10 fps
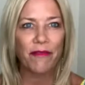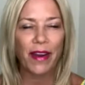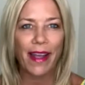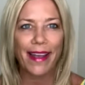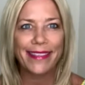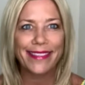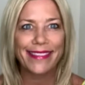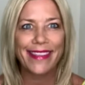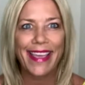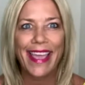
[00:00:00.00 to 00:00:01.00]
for us
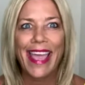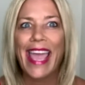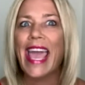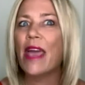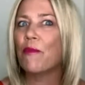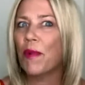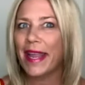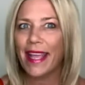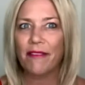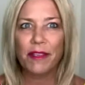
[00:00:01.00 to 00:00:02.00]
and what
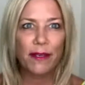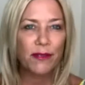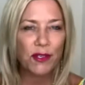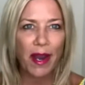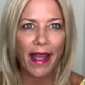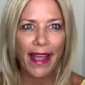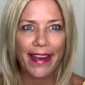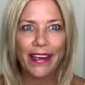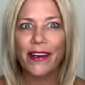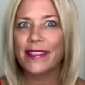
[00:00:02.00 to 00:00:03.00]
have you
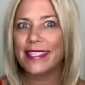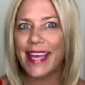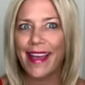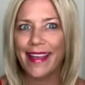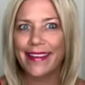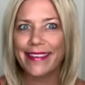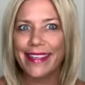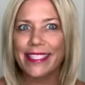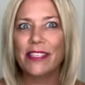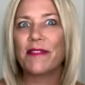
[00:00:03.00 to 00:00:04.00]
tried or done
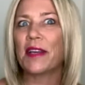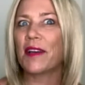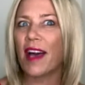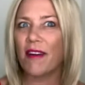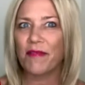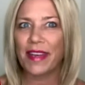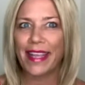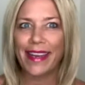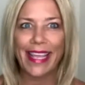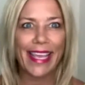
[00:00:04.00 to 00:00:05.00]
to feel
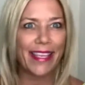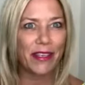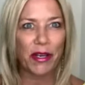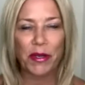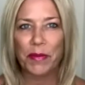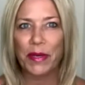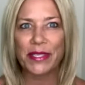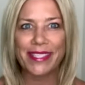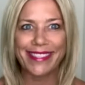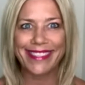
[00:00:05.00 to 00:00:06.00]
confident in your own
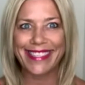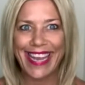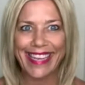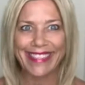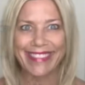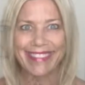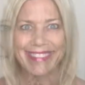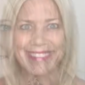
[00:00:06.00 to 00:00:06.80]
personal style?